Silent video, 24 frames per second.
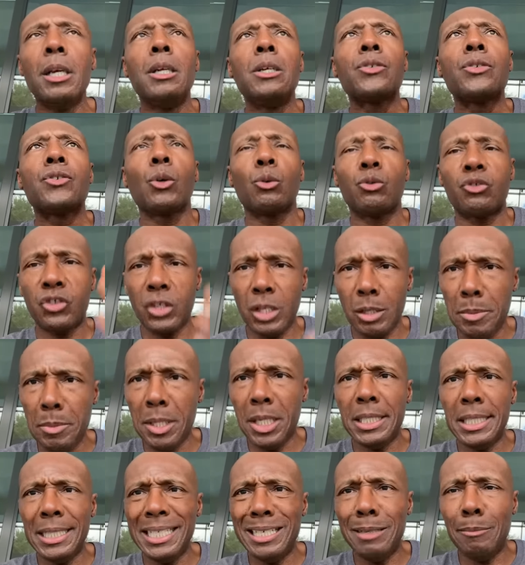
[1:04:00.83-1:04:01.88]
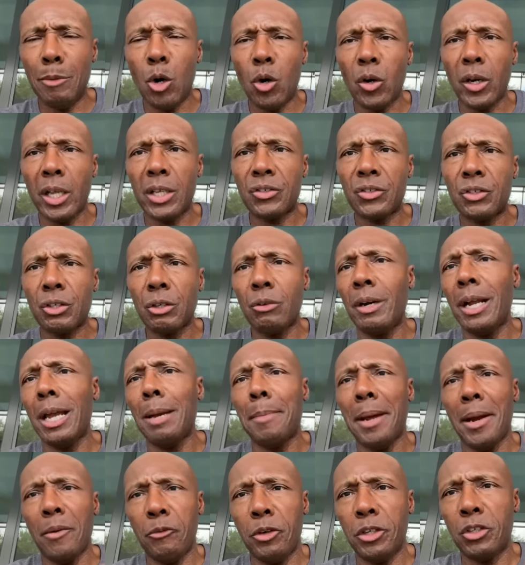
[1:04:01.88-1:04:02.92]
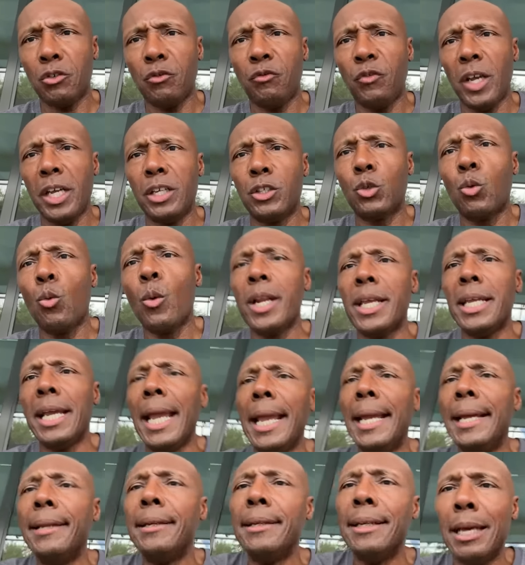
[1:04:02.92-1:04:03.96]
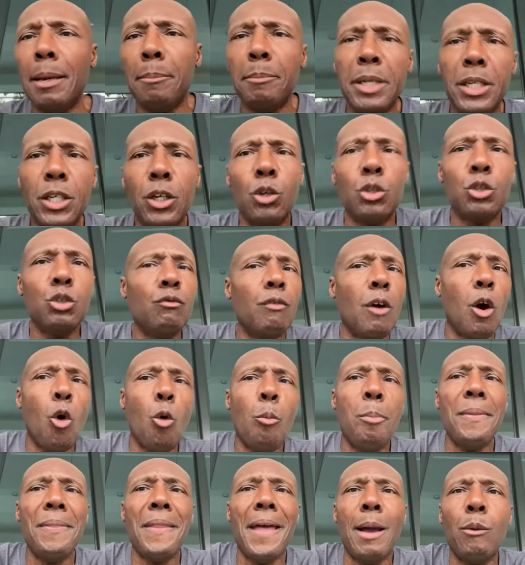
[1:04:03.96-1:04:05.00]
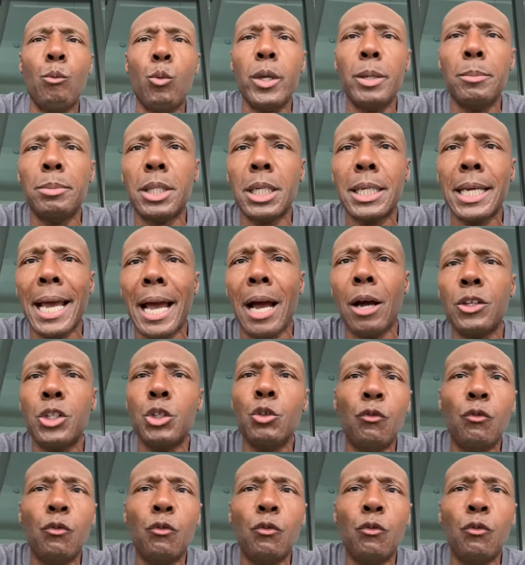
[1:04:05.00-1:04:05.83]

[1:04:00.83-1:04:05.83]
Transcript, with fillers: So send me a DM on Instagram at RichardFain28. Let me know you opened that Webull account, you